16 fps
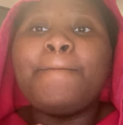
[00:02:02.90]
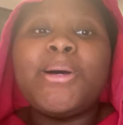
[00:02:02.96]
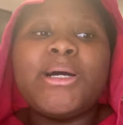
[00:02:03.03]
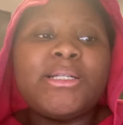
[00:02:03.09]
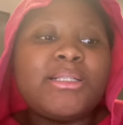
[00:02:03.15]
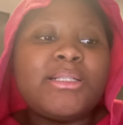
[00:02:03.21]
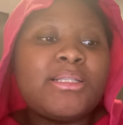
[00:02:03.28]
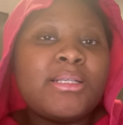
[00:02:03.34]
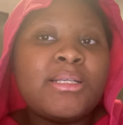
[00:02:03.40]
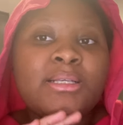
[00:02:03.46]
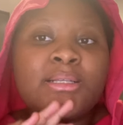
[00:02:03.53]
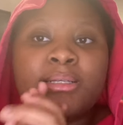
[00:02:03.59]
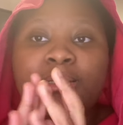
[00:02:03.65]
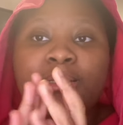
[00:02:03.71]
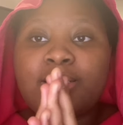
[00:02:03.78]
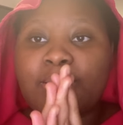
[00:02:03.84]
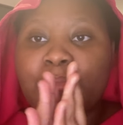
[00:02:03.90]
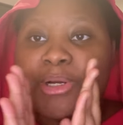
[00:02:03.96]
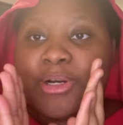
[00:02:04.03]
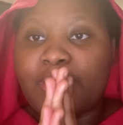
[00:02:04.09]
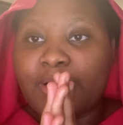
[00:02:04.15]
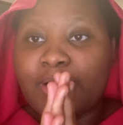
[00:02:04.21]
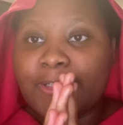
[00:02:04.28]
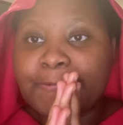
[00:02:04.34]
But this time
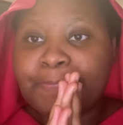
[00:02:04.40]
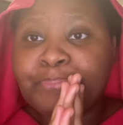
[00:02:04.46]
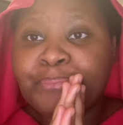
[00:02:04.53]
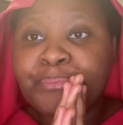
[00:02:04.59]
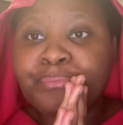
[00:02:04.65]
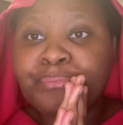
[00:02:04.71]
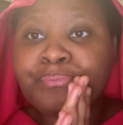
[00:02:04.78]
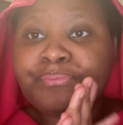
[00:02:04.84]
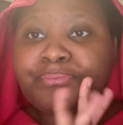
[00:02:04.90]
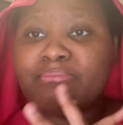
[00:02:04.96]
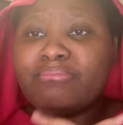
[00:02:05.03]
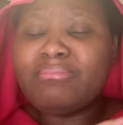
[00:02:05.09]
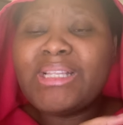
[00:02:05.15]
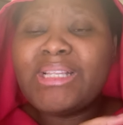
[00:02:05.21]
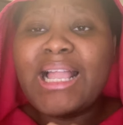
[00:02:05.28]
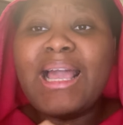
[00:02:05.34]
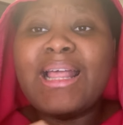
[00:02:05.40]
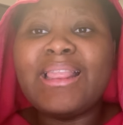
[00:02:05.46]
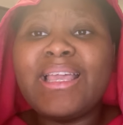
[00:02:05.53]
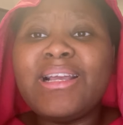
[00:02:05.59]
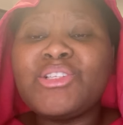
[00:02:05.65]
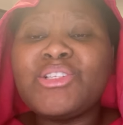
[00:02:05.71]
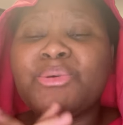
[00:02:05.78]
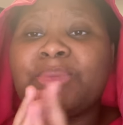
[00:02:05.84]
around, I
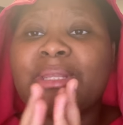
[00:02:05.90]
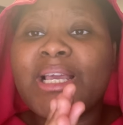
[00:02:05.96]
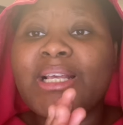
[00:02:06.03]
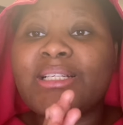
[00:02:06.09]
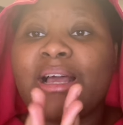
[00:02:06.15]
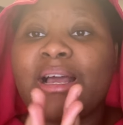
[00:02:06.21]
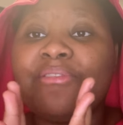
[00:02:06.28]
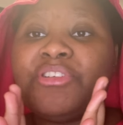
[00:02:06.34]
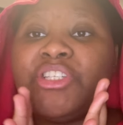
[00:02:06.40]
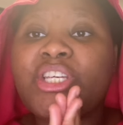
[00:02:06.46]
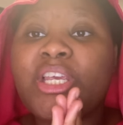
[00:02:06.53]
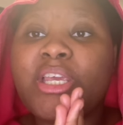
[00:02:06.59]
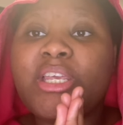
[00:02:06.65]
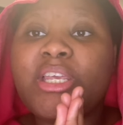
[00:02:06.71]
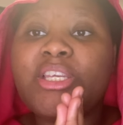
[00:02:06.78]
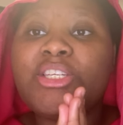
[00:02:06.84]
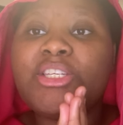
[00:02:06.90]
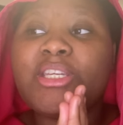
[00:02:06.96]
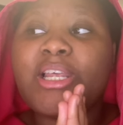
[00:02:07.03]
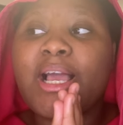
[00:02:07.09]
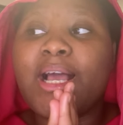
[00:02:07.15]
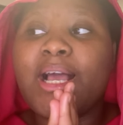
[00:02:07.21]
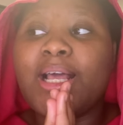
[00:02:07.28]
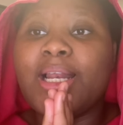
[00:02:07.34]
think some things have changed,
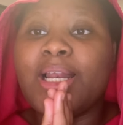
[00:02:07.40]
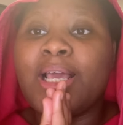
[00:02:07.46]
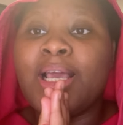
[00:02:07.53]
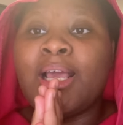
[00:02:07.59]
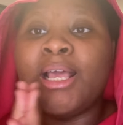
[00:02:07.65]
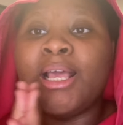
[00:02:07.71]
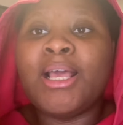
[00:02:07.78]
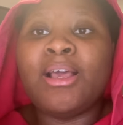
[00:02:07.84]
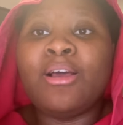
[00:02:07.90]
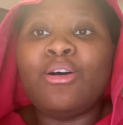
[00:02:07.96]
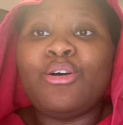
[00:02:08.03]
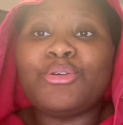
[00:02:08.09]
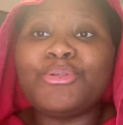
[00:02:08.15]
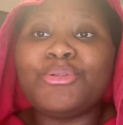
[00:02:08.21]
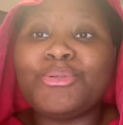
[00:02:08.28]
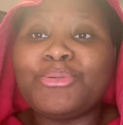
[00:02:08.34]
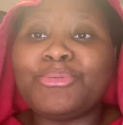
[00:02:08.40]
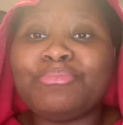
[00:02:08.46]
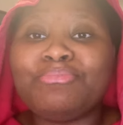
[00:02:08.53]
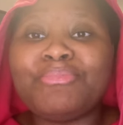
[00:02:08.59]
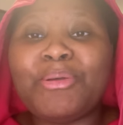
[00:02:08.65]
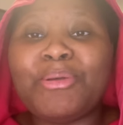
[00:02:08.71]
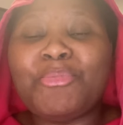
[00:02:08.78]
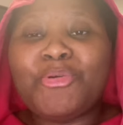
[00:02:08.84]
and also I'm
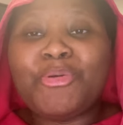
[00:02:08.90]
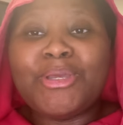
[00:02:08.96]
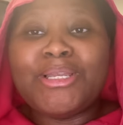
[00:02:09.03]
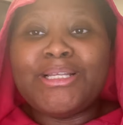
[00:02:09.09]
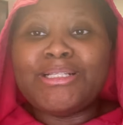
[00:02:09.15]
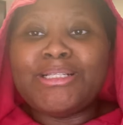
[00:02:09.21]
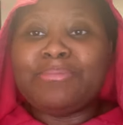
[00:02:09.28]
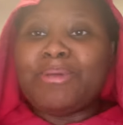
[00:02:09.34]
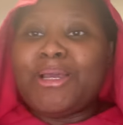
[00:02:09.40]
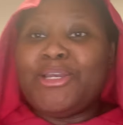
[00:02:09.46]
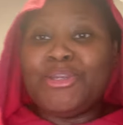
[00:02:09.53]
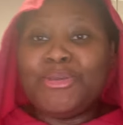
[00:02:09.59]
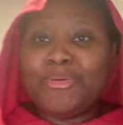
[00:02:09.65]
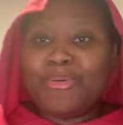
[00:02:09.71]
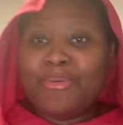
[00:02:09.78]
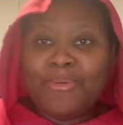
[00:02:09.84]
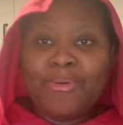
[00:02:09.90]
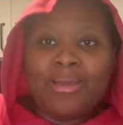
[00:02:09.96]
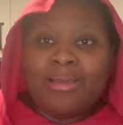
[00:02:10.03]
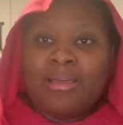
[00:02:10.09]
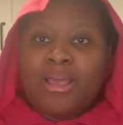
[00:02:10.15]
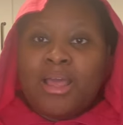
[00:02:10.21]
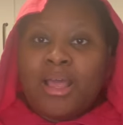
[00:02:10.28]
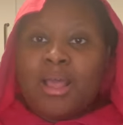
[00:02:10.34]
cooking
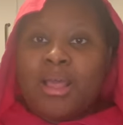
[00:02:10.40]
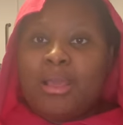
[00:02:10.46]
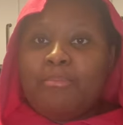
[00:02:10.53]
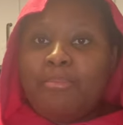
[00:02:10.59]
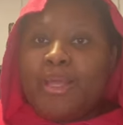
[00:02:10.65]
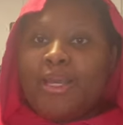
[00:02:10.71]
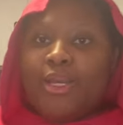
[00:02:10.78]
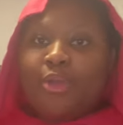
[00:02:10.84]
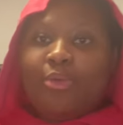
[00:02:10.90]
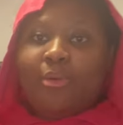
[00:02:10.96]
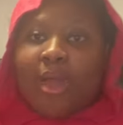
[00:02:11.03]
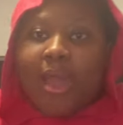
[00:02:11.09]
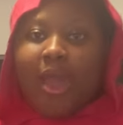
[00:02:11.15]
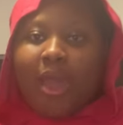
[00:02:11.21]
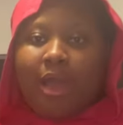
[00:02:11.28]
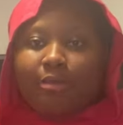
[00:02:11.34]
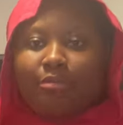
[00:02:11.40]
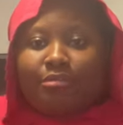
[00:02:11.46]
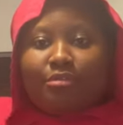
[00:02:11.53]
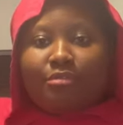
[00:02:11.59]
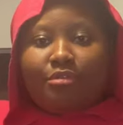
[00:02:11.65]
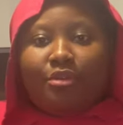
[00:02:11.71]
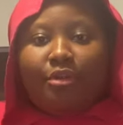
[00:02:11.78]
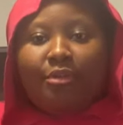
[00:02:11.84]
it in my new house,
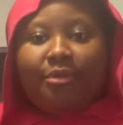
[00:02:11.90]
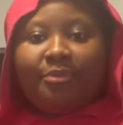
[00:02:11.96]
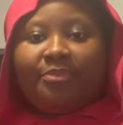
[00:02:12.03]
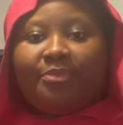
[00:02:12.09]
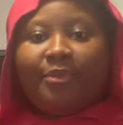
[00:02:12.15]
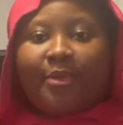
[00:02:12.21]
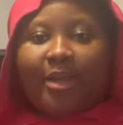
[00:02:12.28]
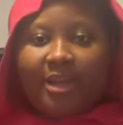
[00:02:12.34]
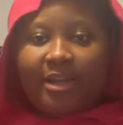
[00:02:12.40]
so why